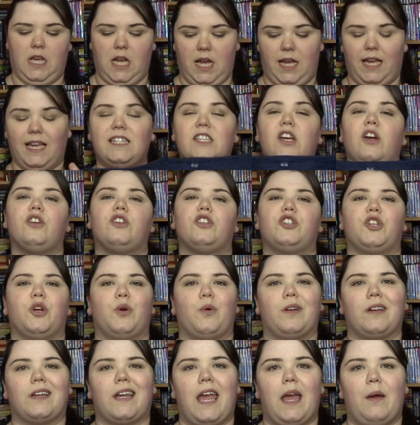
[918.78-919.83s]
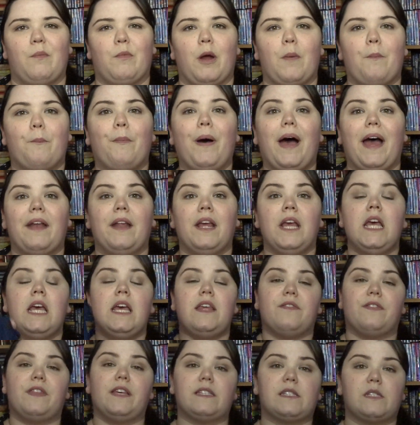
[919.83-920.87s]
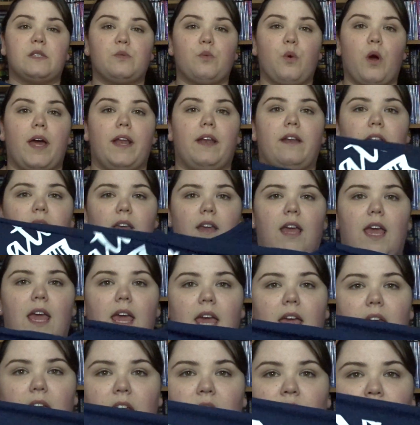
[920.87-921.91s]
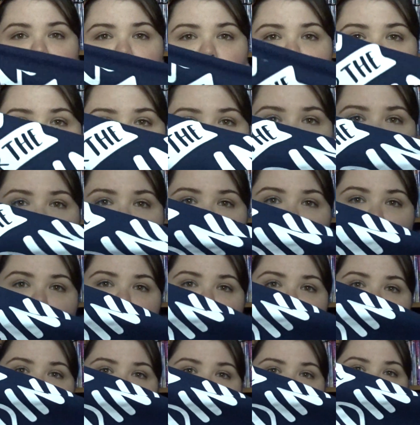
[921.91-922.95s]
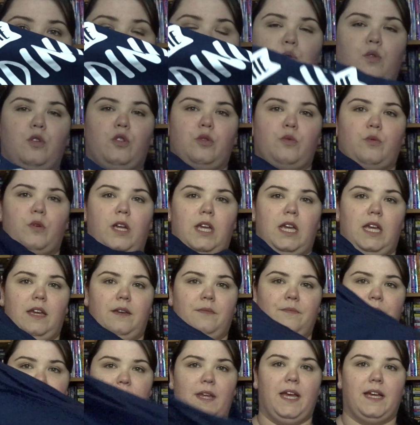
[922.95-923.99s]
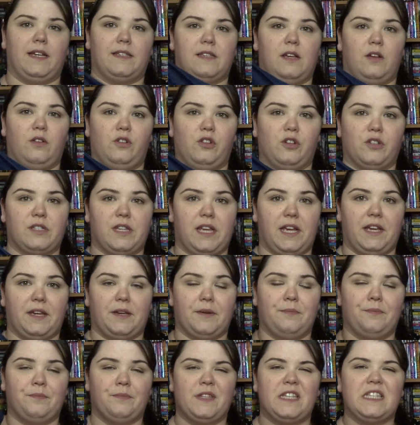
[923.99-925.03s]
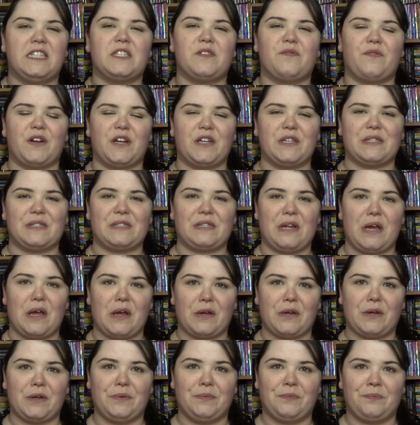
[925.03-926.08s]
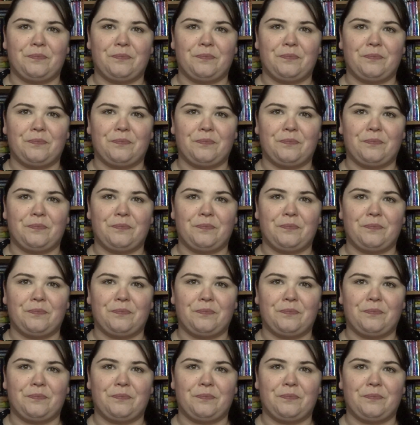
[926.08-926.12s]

yeah, it's hard to show on camera, but this is what a 2 to a 3 XL looks like. It's very snug.